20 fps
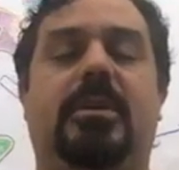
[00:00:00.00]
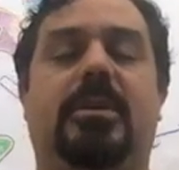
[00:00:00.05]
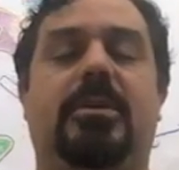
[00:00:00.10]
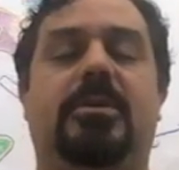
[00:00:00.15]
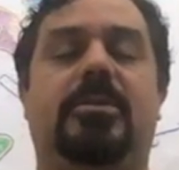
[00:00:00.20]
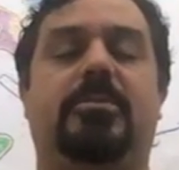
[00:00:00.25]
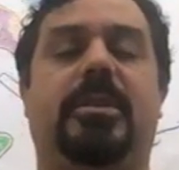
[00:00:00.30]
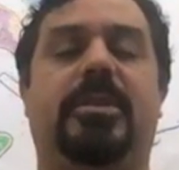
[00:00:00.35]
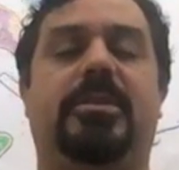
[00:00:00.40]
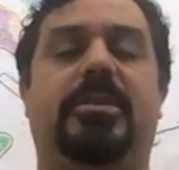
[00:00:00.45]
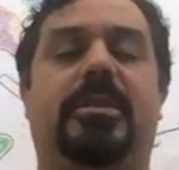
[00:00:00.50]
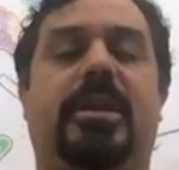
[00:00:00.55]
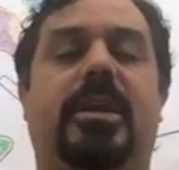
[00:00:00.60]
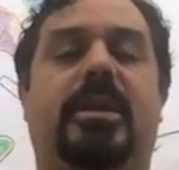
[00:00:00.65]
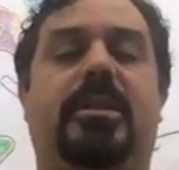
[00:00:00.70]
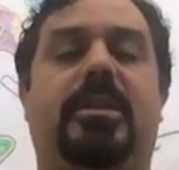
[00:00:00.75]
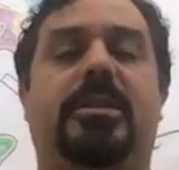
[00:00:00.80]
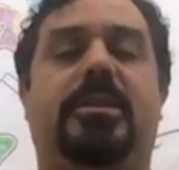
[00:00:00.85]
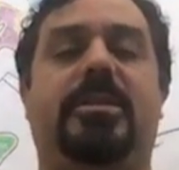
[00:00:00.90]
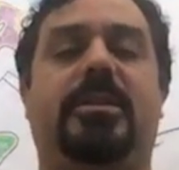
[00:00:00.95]
So my
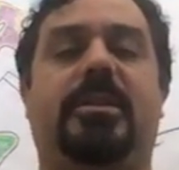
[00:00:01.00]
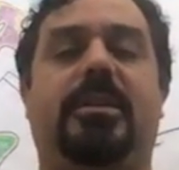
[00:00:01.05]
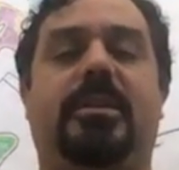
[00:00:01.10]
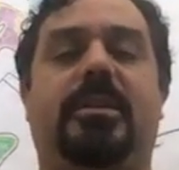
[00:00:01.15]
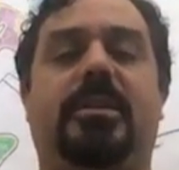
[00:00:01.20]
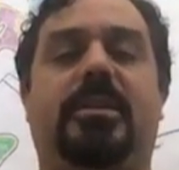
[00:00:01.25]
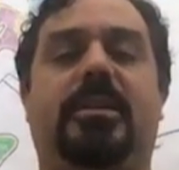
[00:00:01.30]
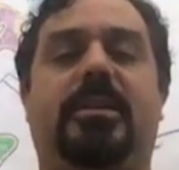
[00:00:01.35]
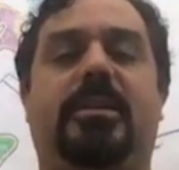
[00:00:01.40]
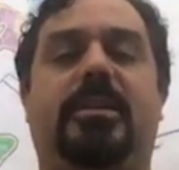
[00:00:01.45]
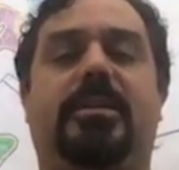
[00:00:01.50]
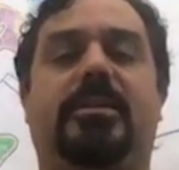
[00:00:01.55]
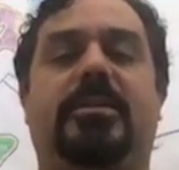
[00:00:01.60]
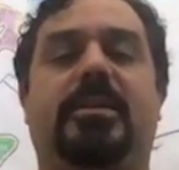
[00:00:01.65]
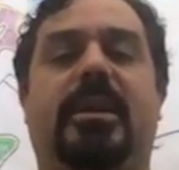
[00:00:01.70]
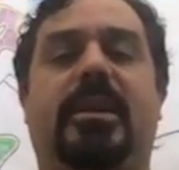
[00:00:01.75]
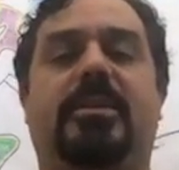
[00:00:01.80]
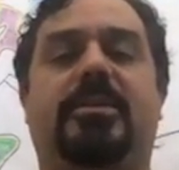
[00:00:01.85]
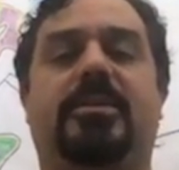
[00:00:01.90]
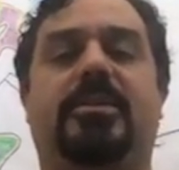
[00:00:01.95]
skeleton is
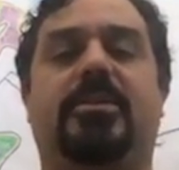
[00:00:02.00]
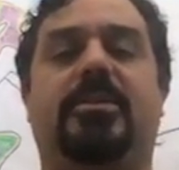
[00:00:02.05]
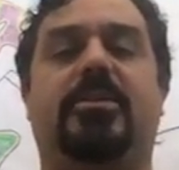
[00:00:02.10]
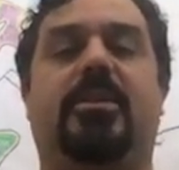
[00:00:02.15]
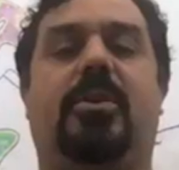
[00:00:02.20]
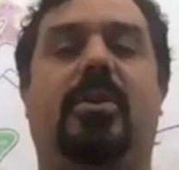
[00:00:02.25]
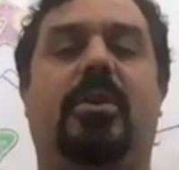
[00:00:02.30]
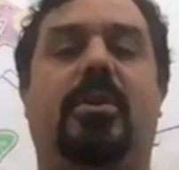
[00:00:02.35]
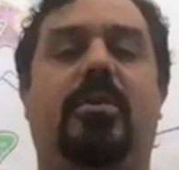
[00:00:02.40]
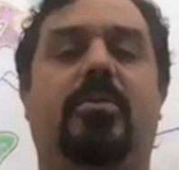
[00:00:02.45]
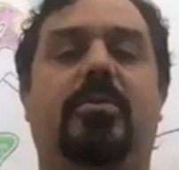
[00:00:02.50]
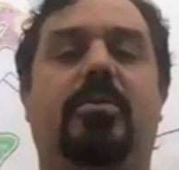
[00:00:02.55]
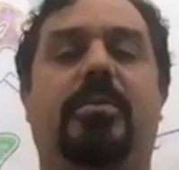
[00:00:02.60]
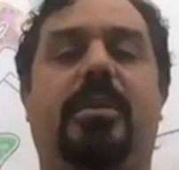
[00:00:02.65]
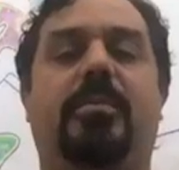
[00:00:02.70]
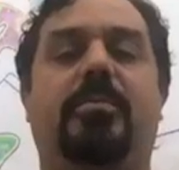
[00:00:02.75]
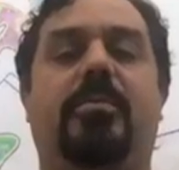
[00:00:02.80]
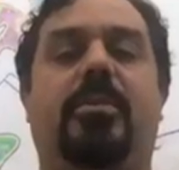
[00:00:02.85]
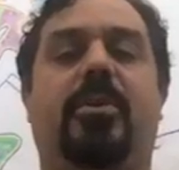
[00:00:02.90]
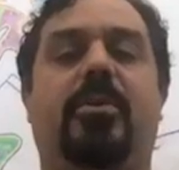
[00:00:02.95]
nice and tall with
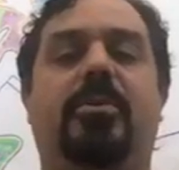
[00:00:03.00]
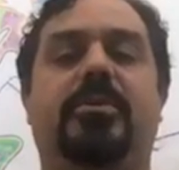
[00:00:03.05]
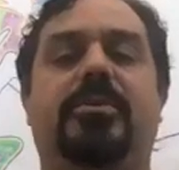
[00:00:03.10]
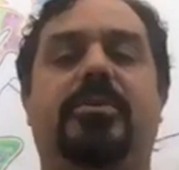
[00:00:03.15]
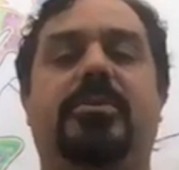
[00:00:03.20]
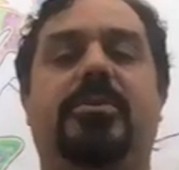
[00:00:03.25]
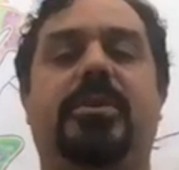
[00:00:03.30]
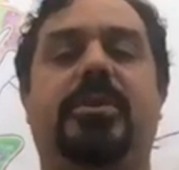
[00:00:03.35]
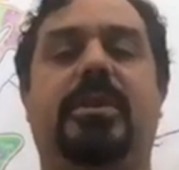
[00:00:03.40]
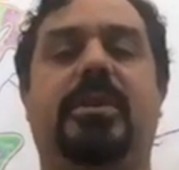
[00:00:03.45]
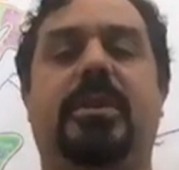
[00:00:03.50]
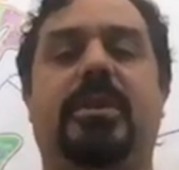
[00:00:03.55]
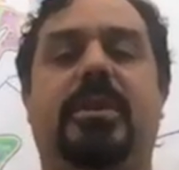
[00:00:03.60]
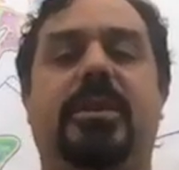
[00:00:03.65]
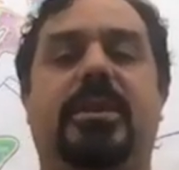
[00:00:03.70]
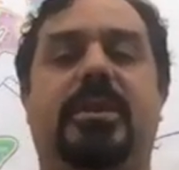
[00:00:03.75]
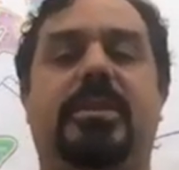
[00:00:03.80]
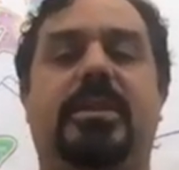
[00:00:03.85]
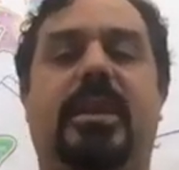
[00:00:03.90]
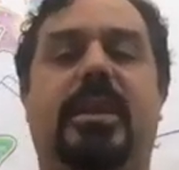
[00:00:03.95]
my bones
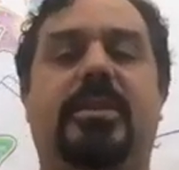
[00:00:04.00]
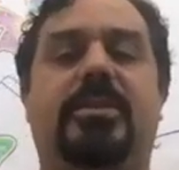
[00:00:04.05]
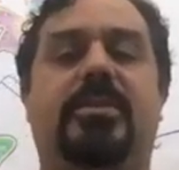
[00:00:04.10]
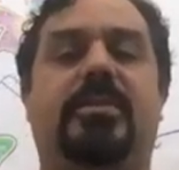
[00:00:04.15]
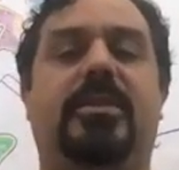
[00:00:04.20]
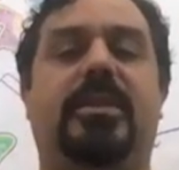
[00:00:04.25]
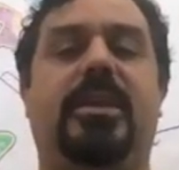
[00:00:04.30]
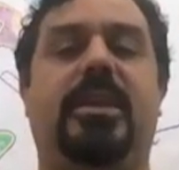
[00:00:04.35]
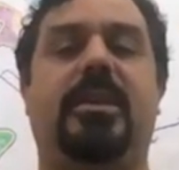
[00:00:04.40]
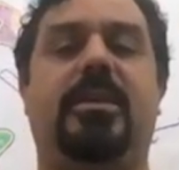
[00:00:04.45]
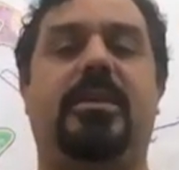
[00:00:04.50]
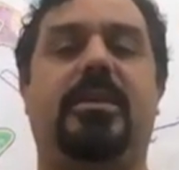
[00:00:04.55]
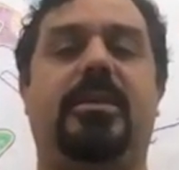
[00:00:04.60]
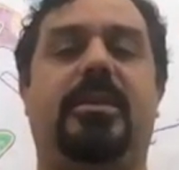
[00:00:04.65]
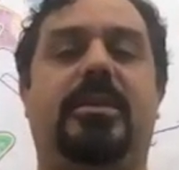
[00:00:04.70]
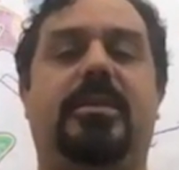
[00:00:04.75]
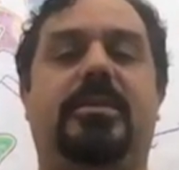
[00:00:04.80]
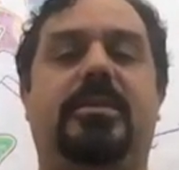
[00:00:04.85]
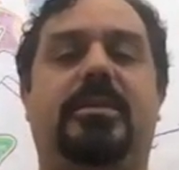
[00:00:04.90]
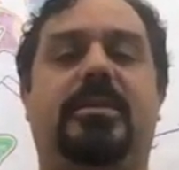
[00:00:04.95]
nicely
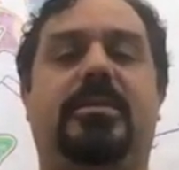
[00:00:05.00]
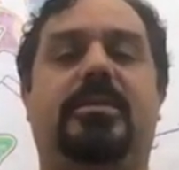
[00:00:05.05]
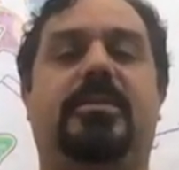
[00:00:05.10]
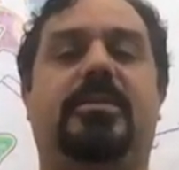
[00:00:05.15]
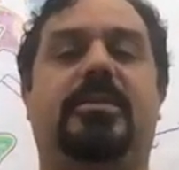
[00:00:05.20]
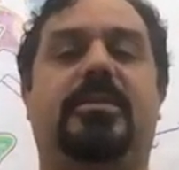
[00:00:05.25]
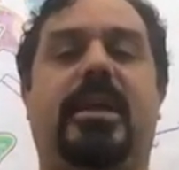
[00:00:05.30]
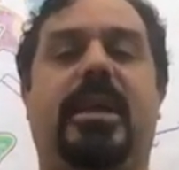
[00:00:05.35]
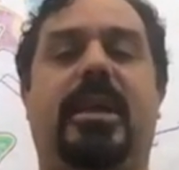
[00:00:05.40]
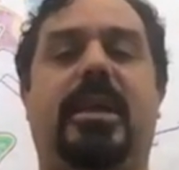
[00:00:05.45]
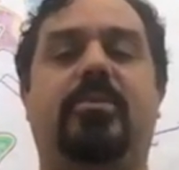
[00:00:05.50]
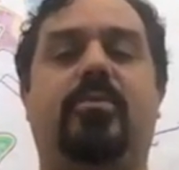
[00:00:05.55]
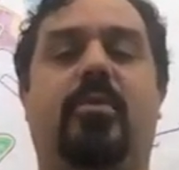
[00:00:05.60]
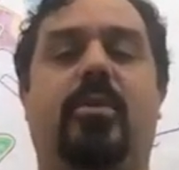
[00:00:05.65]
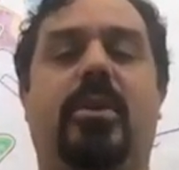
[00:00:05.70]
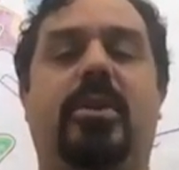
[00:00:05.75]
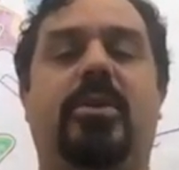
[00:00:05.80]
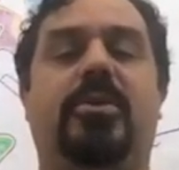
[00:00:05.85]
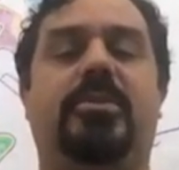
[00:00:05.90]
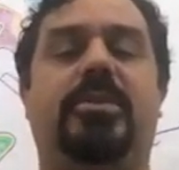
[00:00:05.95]
stacked
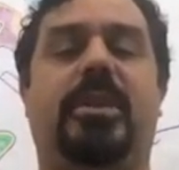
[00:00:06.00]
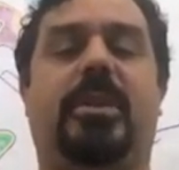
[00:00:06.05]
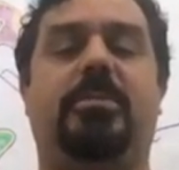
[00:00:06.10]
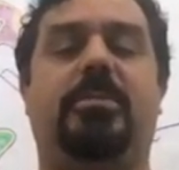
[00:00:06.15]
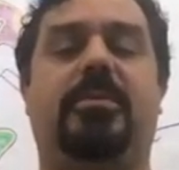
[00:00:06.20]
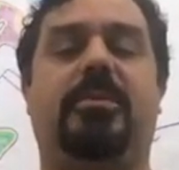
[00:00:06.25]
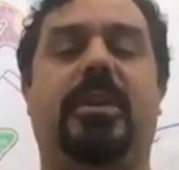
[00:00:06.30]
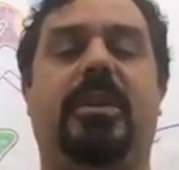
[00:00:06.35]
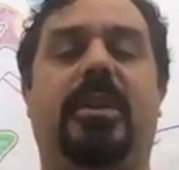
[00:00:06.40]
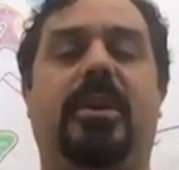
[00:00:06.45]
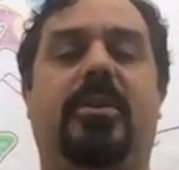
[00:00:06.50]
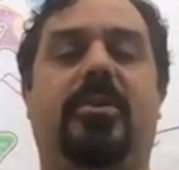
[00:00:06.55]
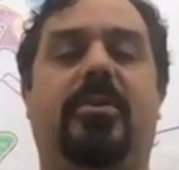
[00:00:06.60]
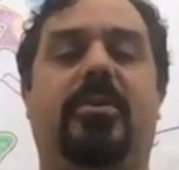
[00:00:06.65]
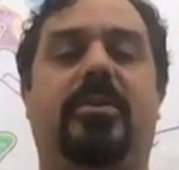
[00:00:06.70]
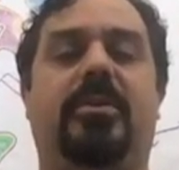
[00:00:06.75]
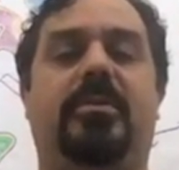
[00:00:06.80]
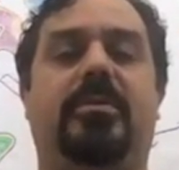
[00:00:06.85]
one on top of the other,